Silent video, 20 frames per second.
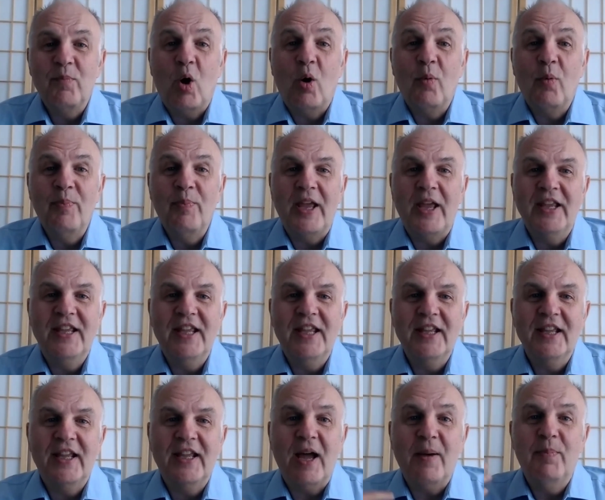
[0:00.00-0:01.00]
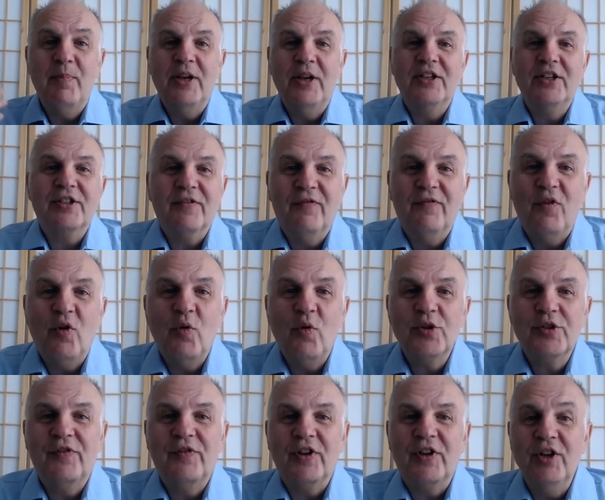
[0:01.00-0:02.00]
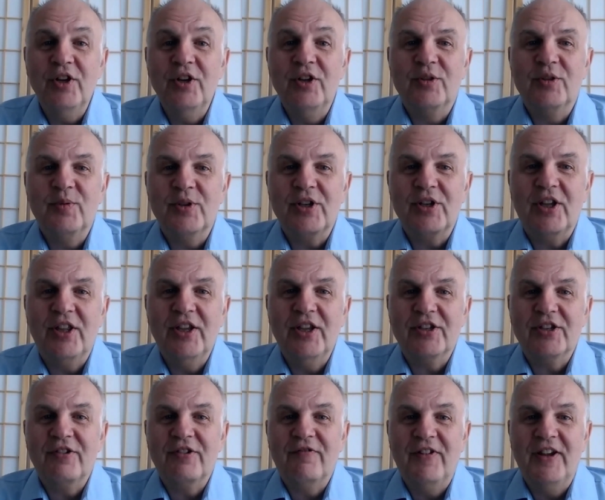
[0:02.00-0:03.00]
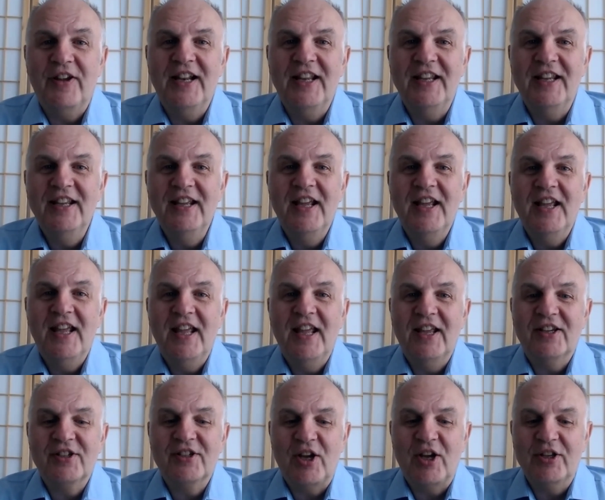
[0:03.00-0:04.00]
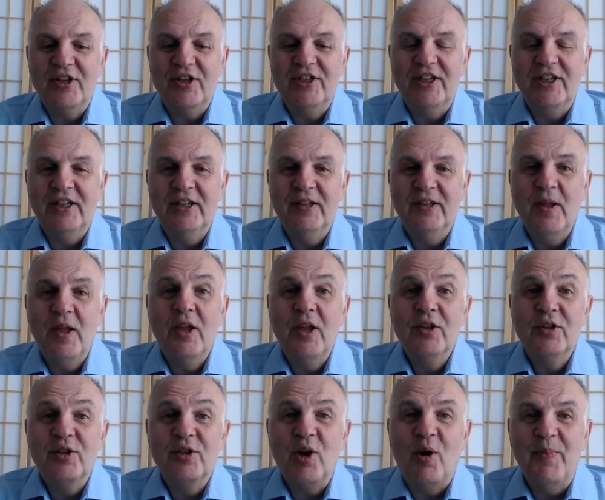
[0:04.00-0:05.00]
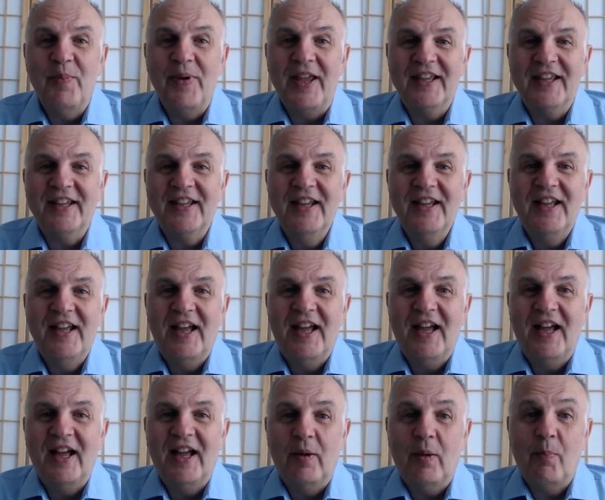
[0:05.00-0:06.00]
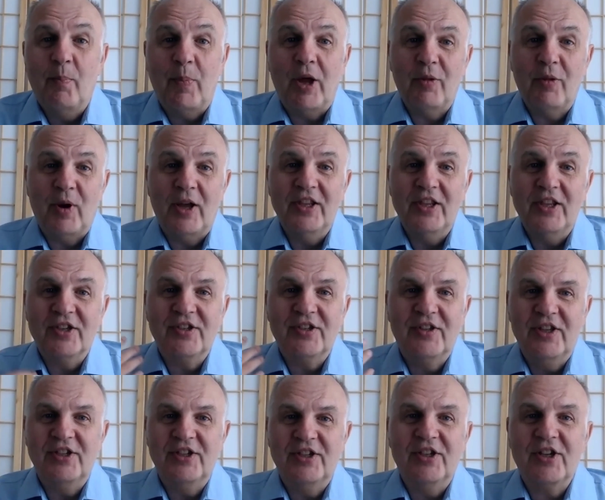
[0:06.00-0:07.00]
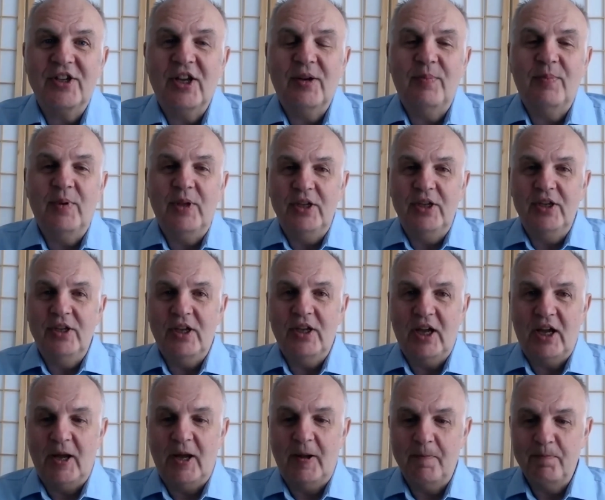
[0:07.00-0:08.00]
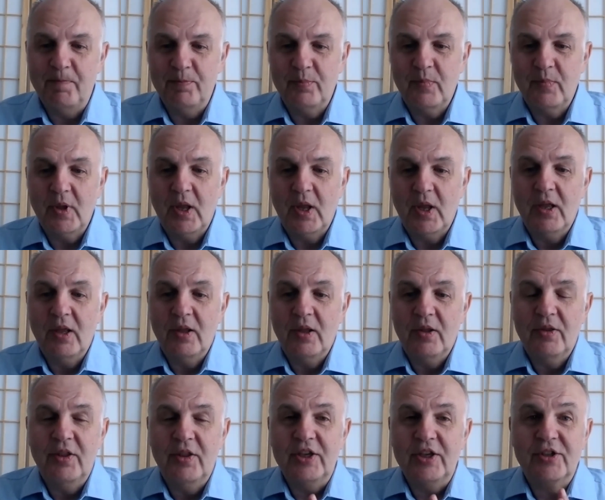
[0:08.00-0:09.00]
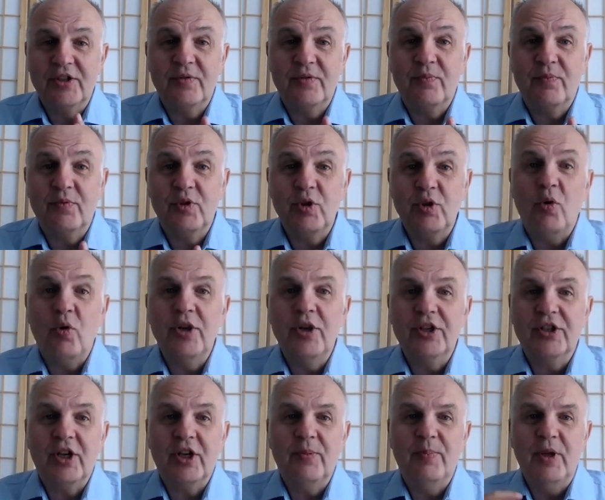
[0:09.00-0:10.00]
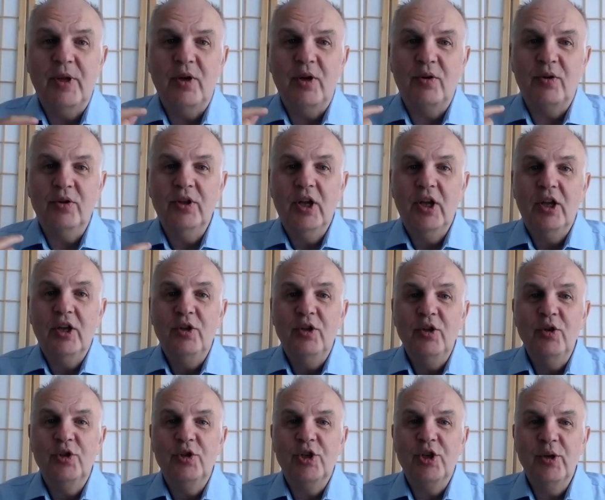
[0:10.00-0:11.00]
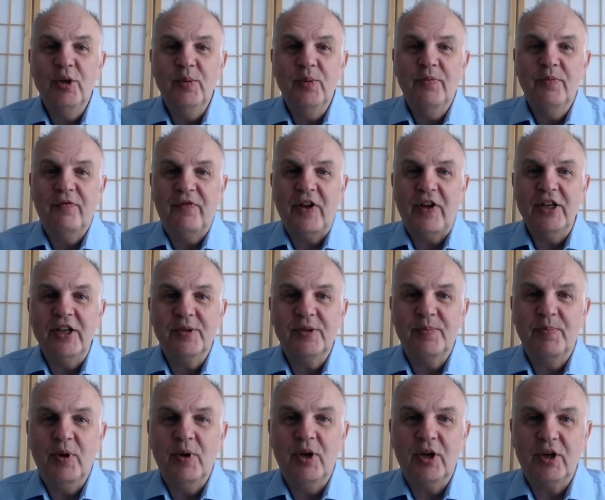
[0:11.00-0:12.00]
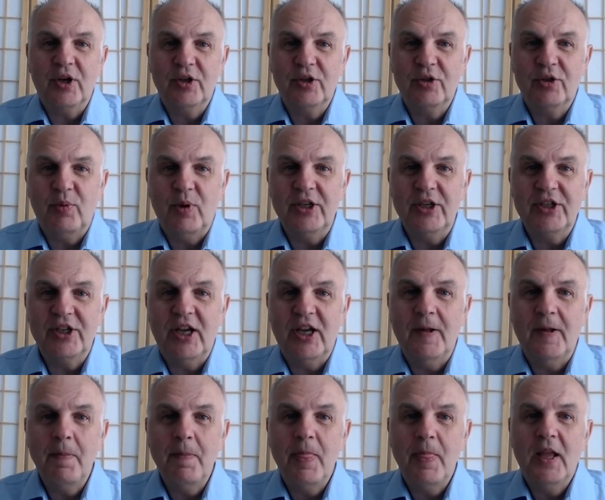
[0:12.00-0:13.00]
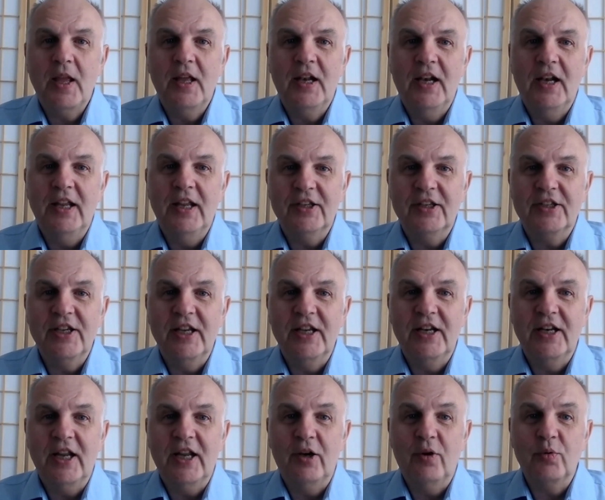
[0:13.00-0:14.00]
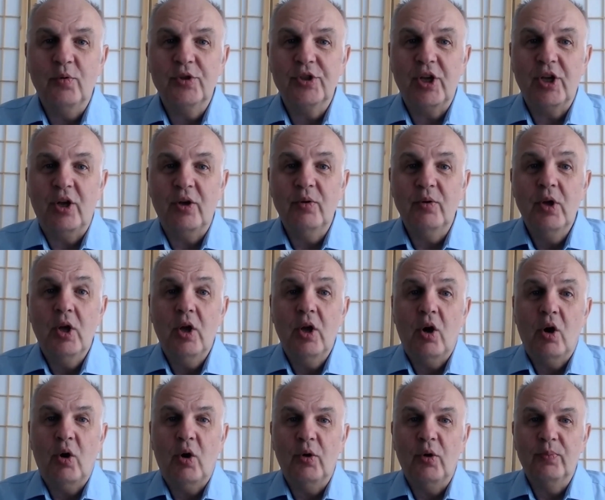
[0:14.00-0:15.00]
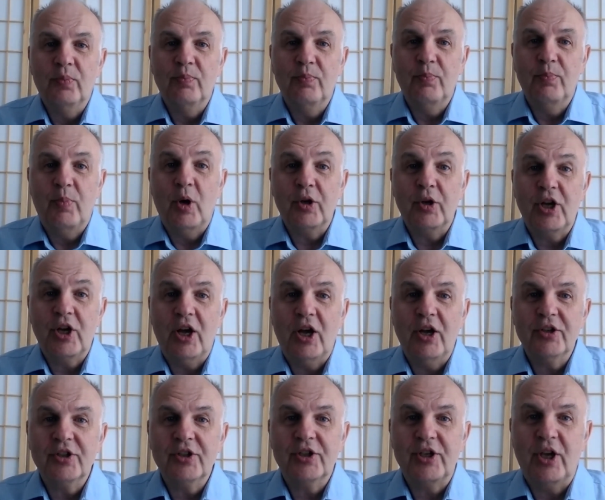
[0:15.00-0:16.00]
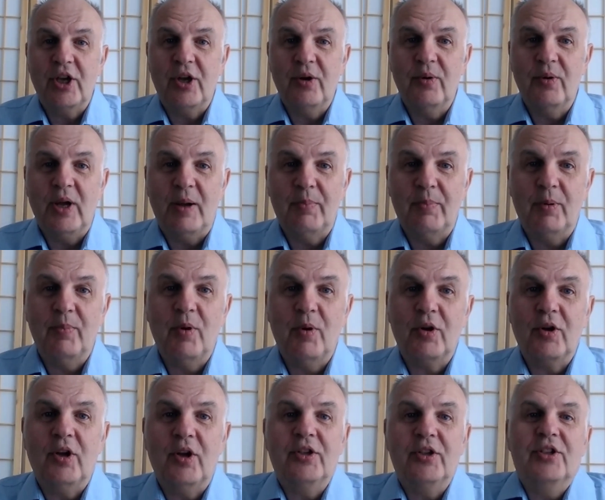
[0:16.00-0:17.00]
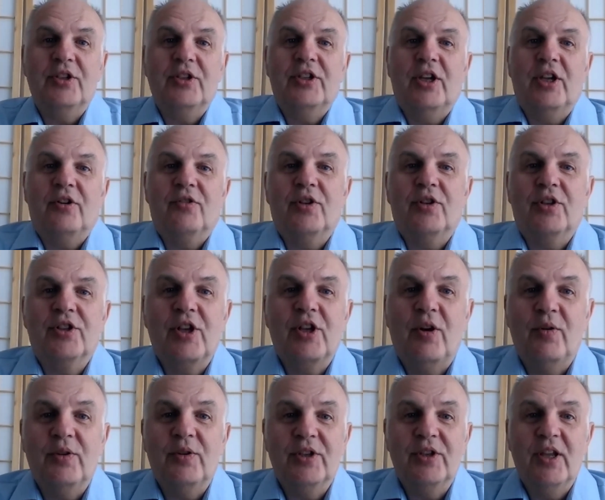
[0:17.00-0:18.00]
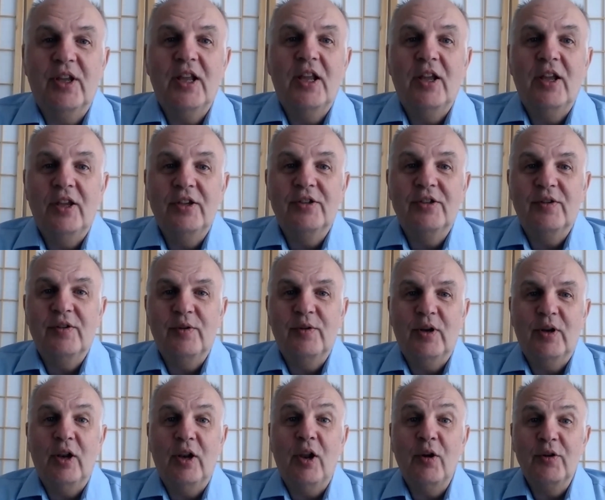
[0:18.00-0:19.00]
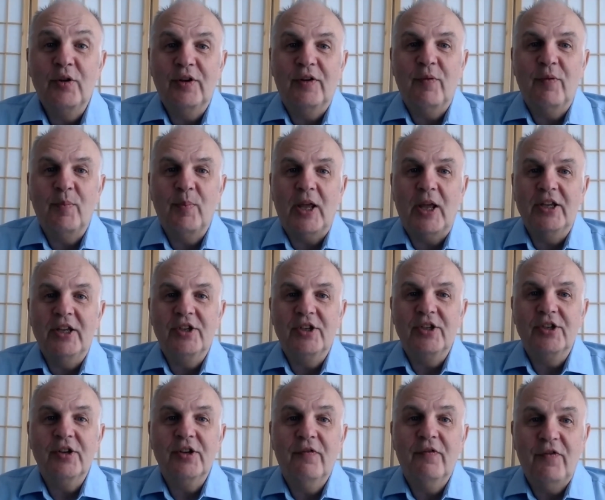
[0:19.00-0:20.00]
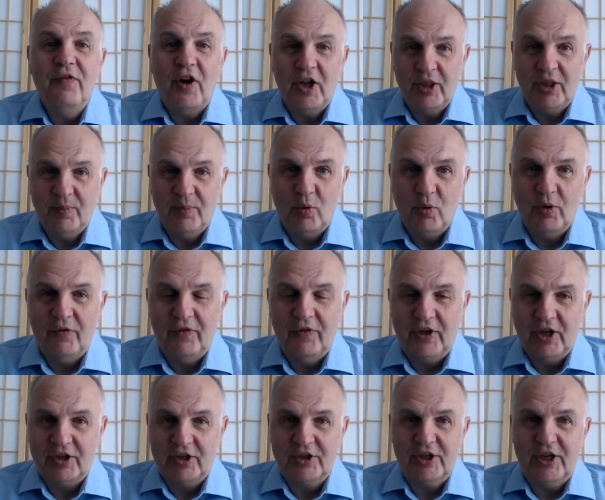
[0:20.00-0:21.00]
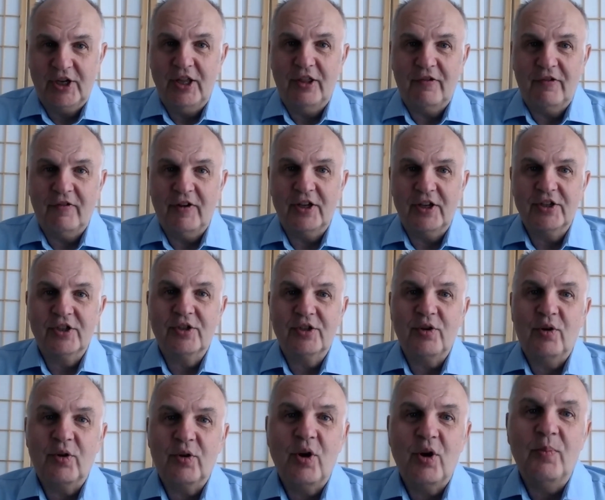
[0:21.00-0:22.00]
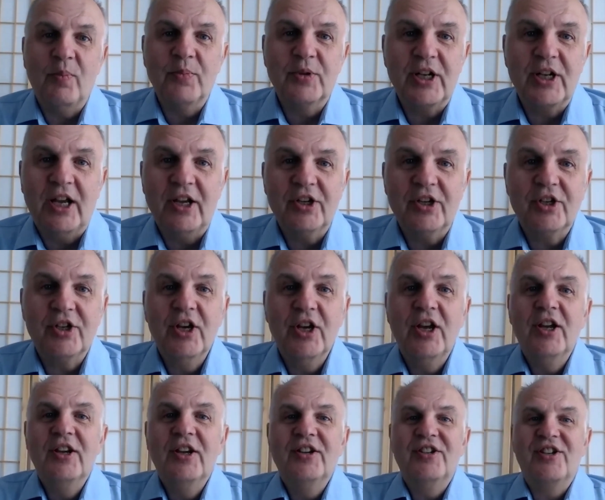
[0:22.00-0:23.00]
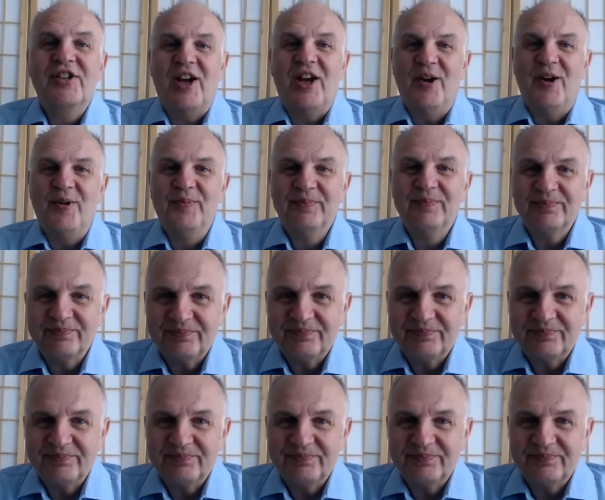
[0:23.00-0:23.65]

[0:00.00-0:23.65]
making companies a force for good, which I think is a really exciting topic. By the way, this is going to be this talk is going to be on YouTube, Facebook, Twitter, LinkedIn, and also on podcasts, so Apple Podcasts, etc. So it's in a load of different places. You can find them all if you go to keithgriggs.com/show.